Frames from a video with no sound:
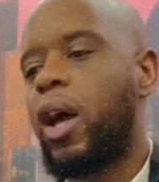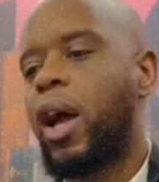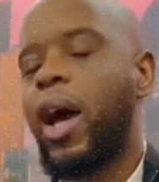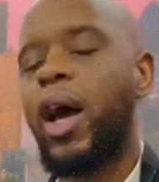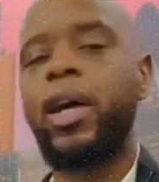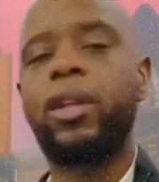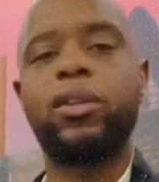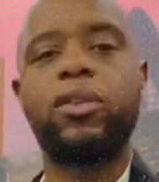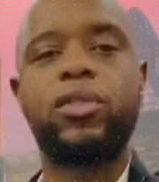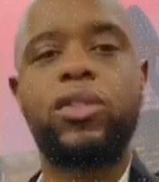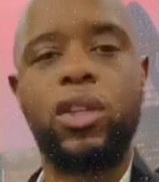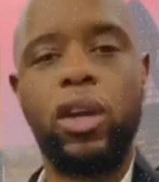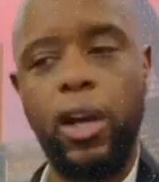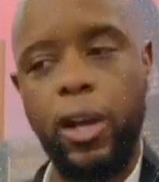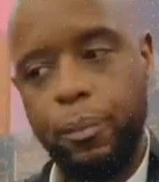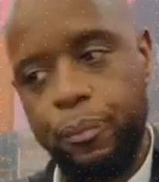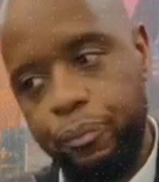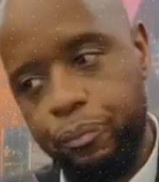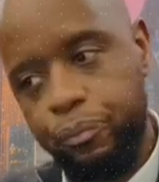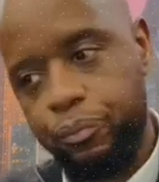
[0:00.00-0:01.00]
At this
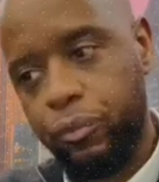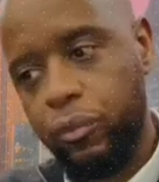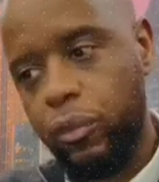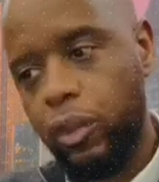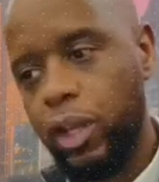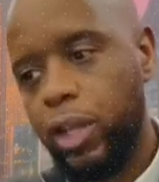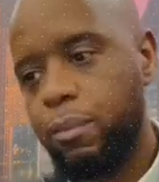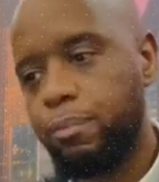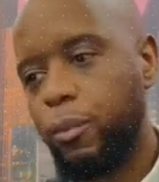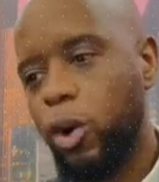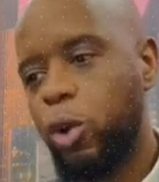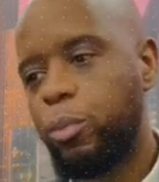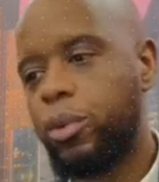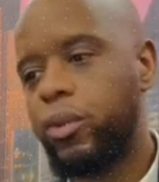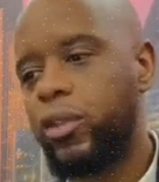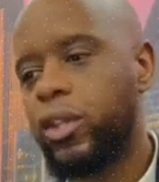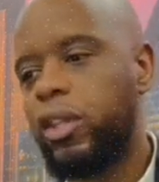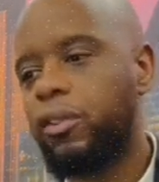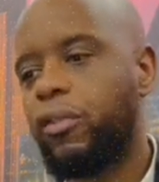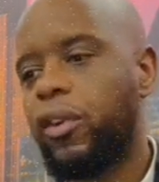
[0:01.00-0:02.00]
time,
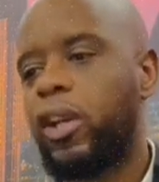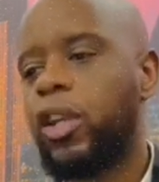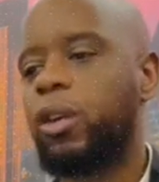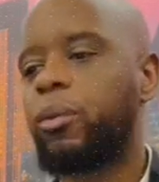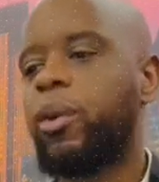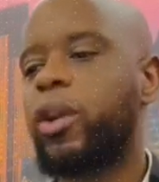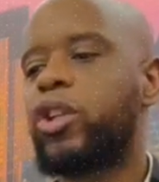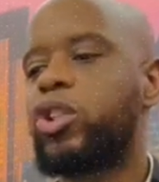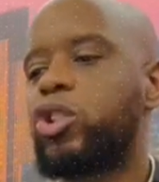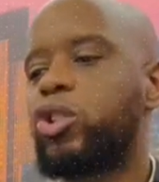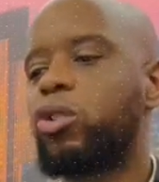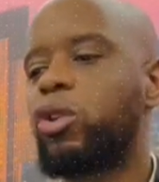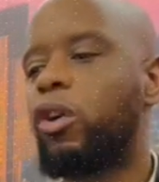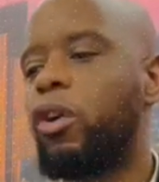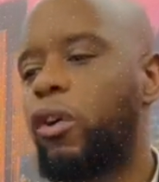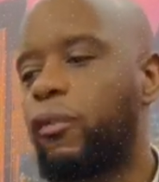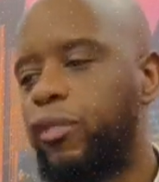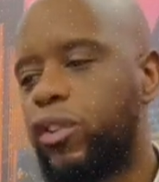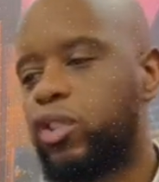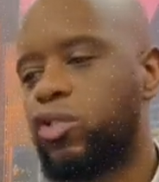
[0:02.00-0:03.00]
the valuation
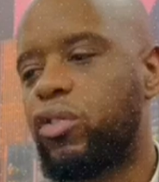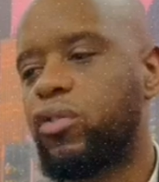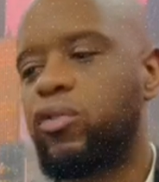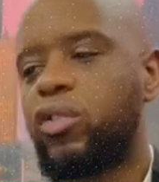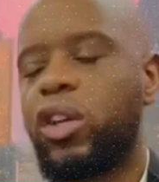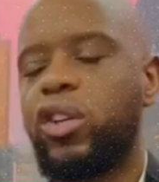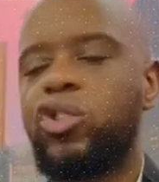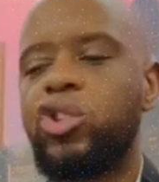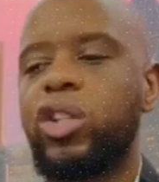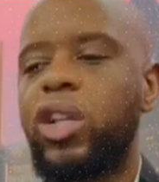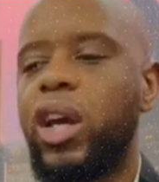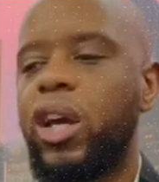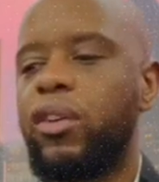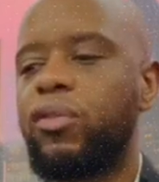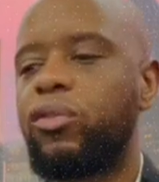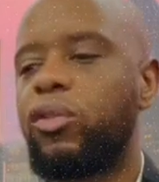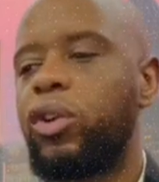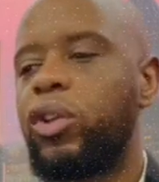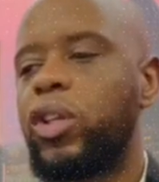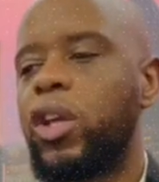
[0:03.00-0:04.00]
of the transaction has
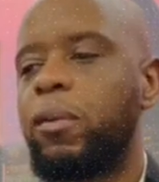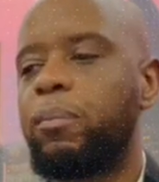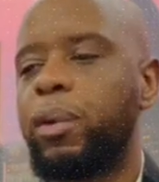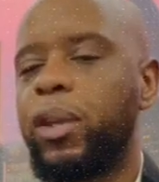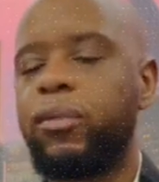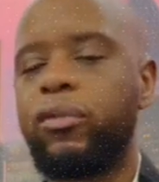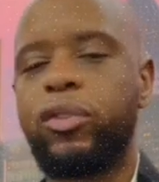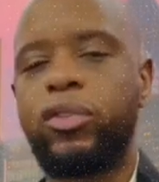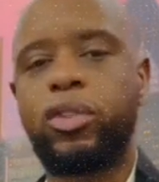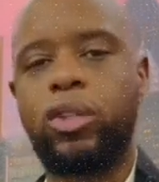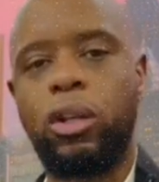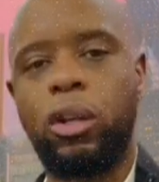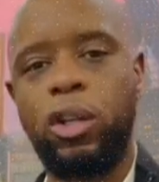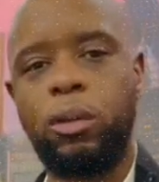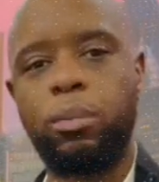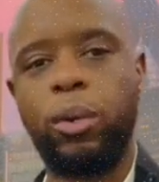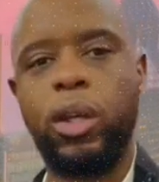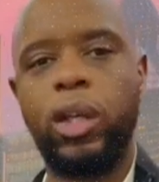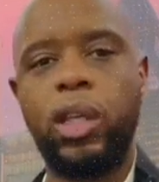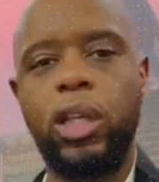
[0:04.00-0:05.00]
not yet been
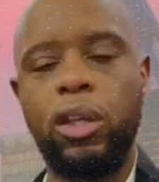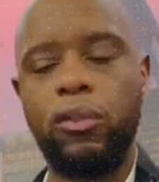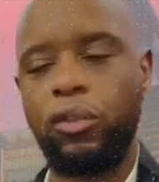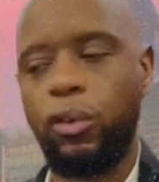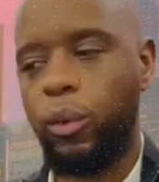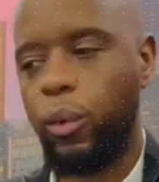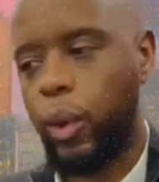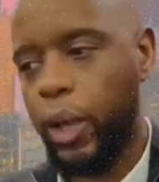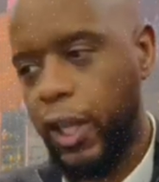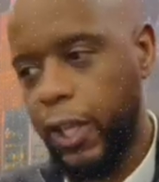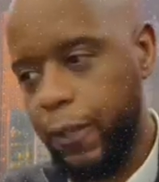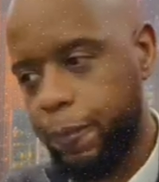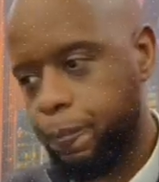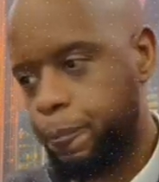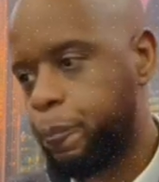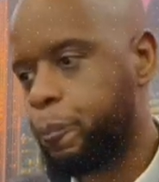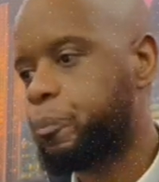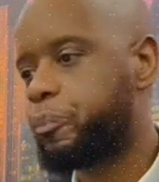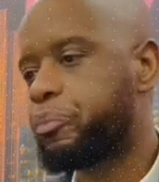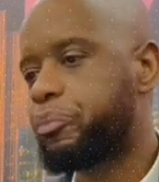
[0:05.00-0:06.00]
disclosed, but either way,
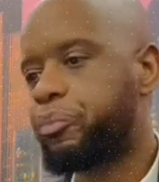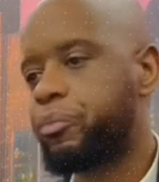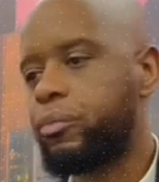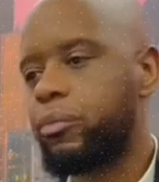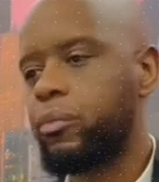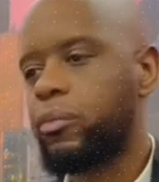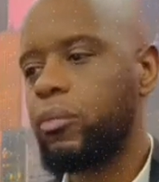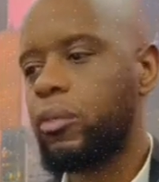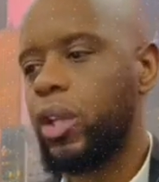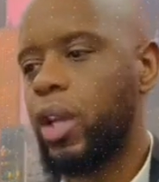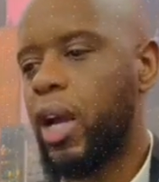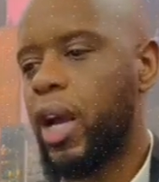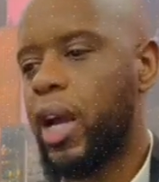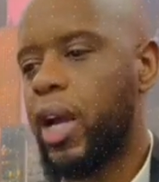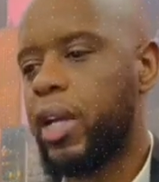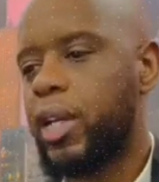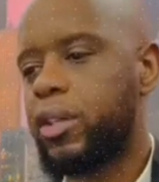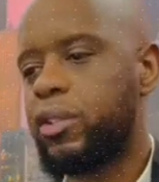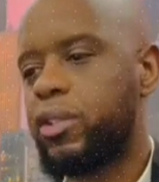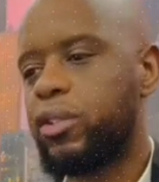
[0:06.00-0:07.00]

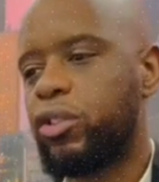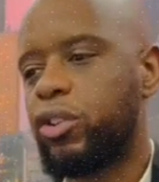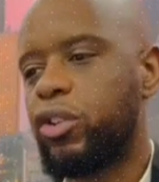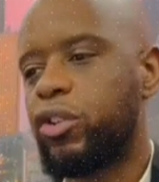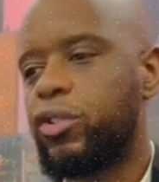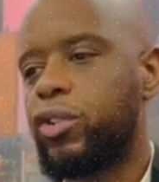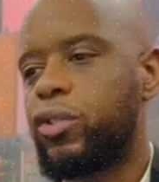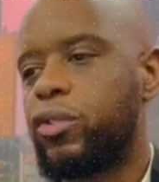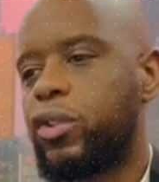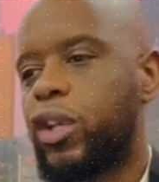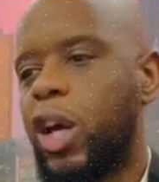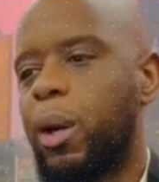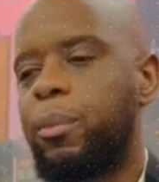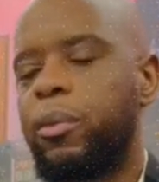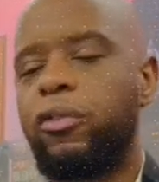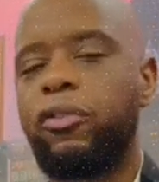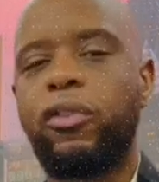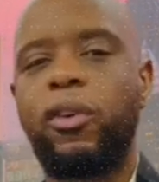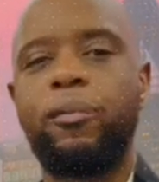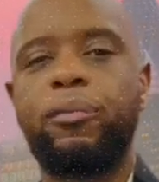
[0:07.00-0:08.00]
this is good news coming
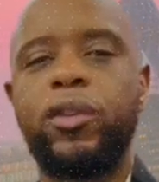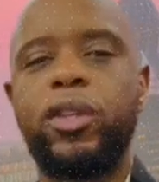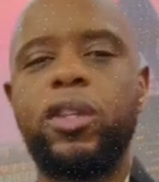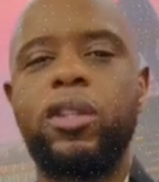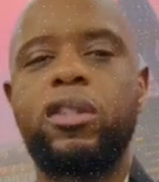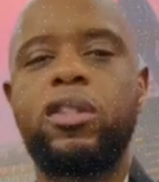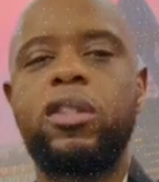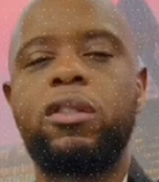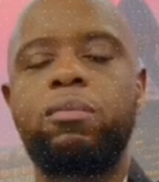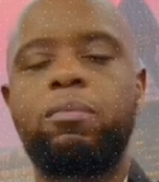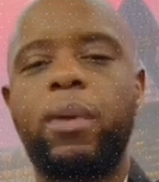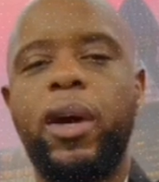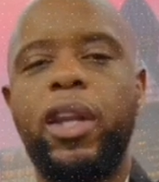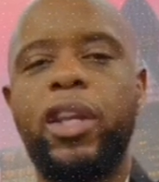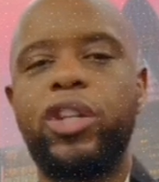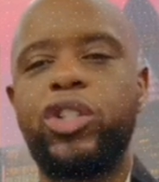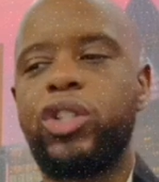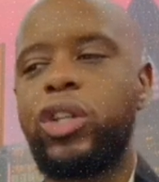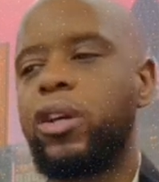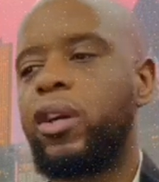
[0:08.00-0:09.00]
from the
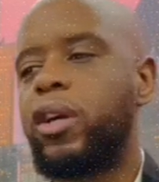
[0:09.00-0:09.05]
Spanish